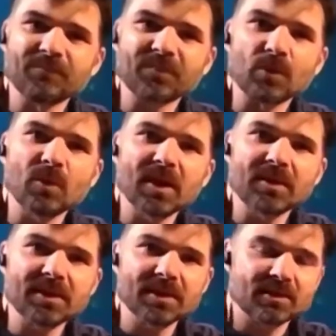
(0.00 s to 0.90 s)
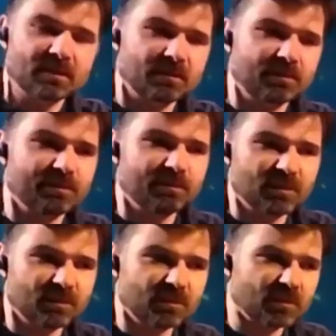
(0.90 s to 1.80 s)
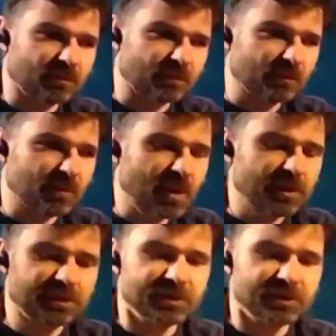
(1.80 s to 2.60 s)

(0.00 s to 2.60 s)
where these sort of larger